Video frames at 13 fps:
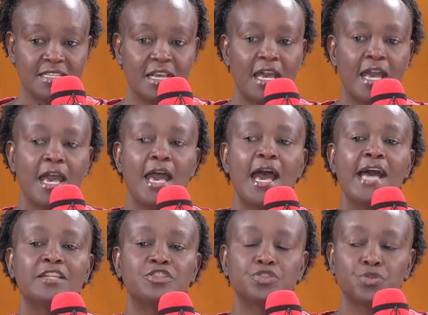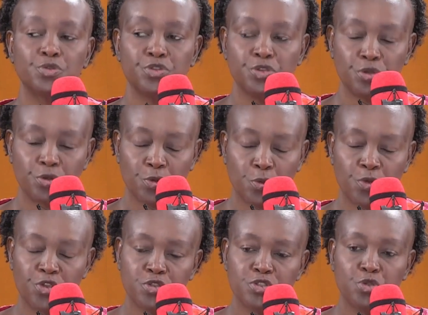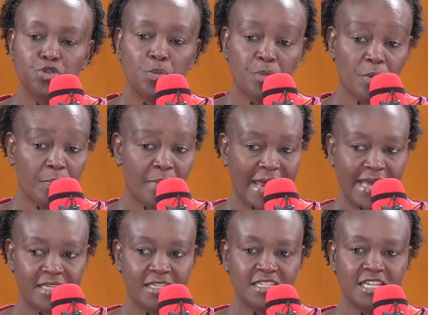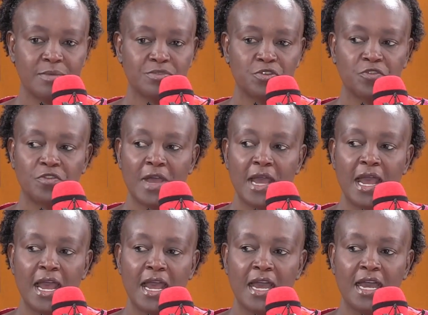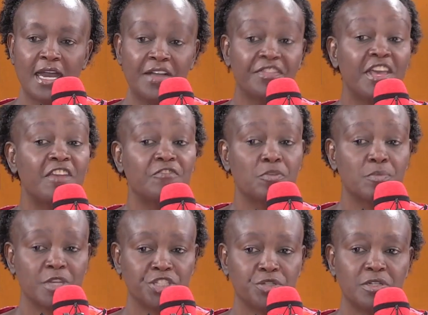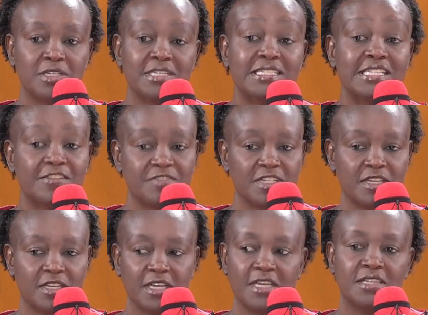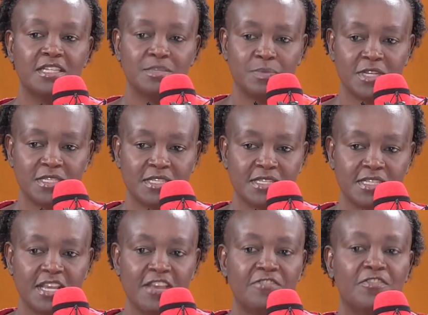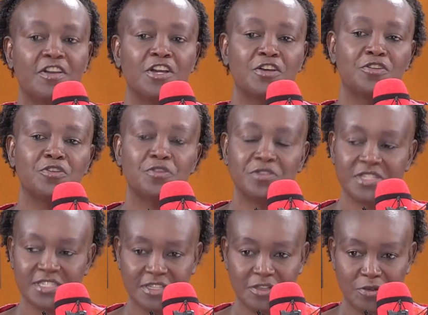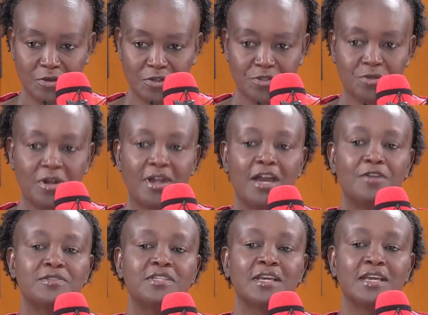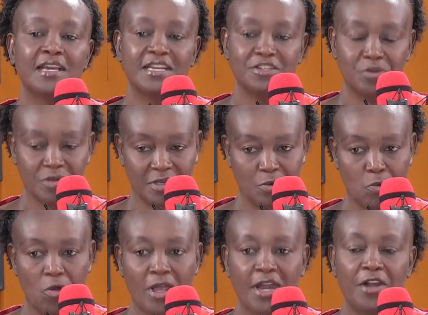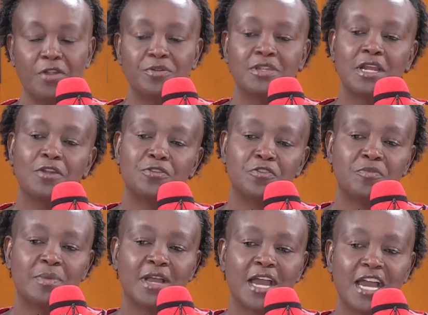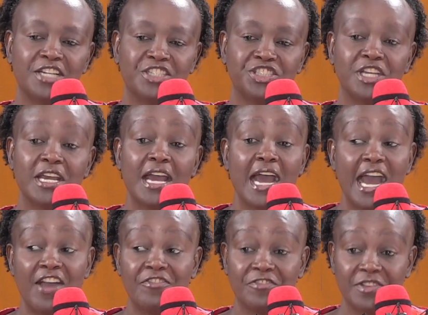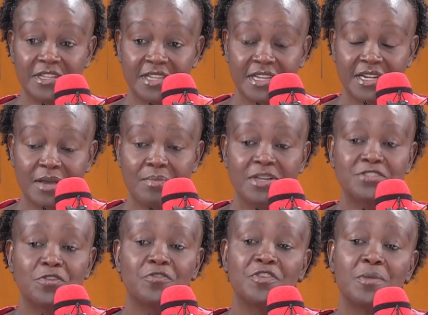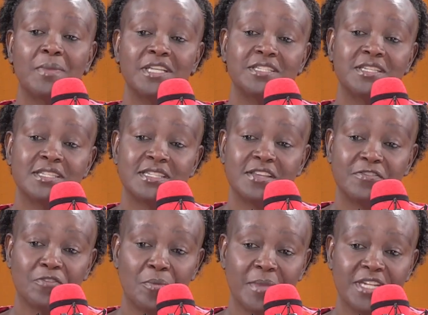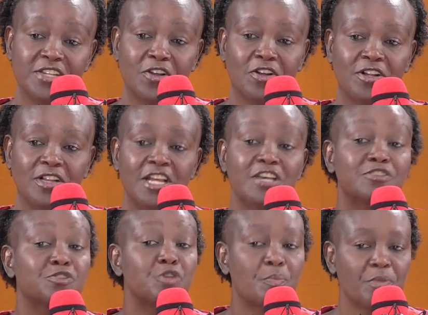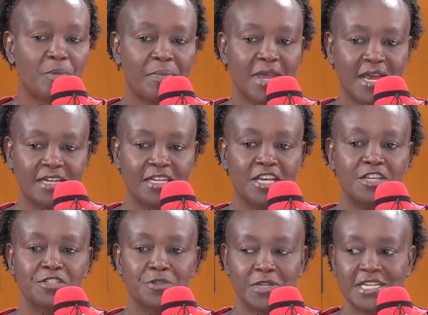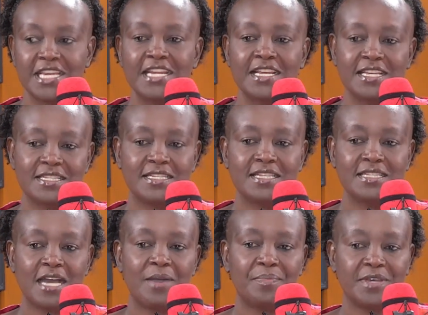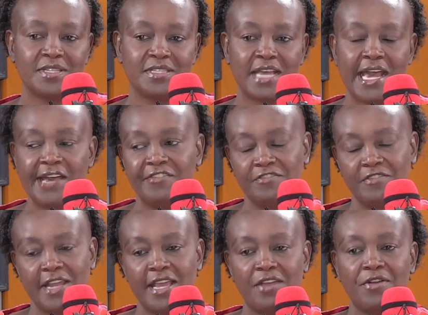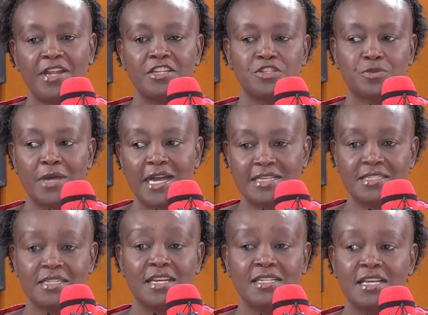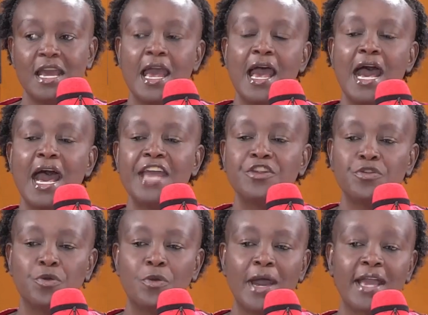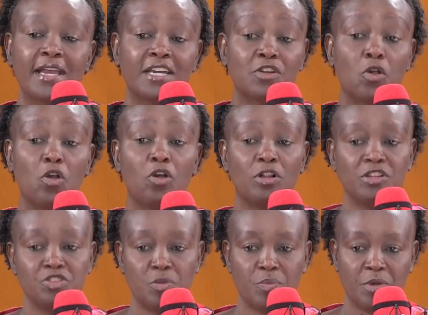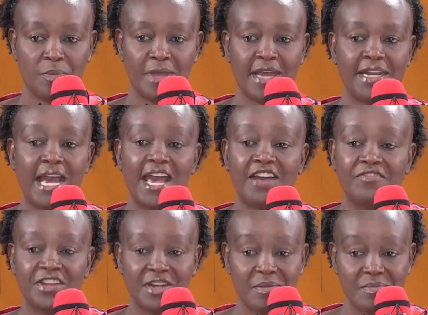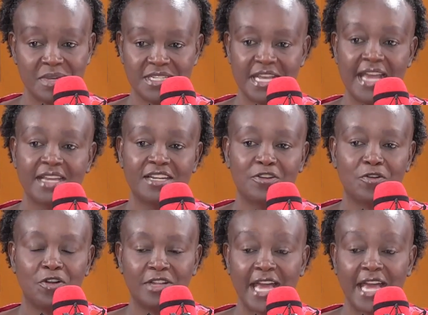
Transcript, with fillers: Yes. And so you're, so you're prepared in terms of uh, the information, safety. This place is safe. Don't go to crowds. Don't walk around with a lot of cash. Have the numbers of emergency for medical. So you're prepared. So that in case this happens, I have like run into an accident, I know I can call. You're prepared. I have the numbers. I can call.